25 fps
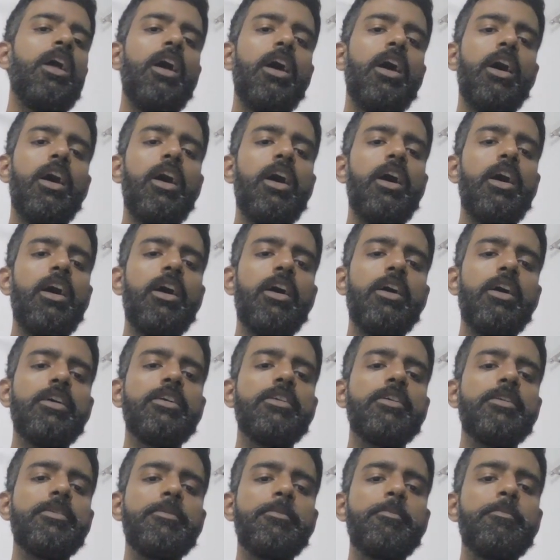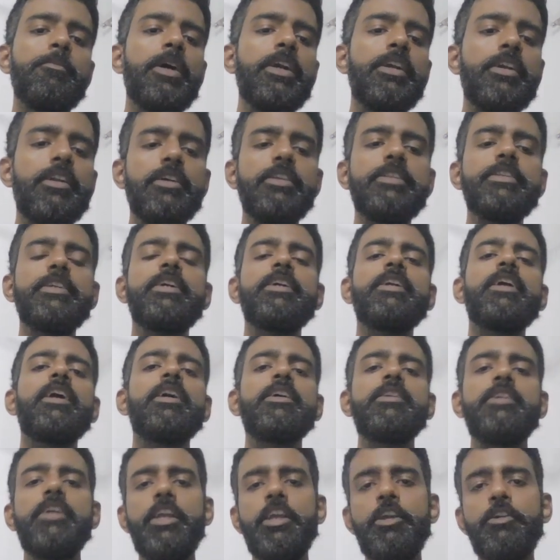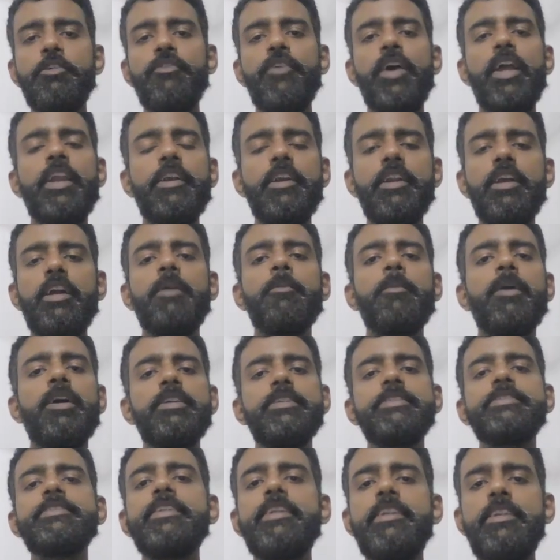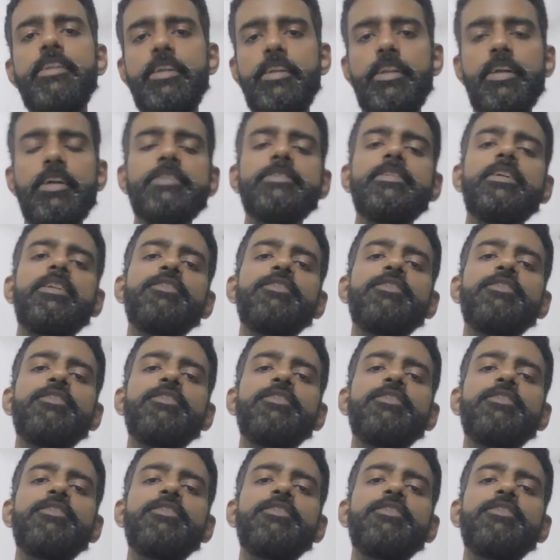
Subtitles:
But there are equivalent commands in Linux,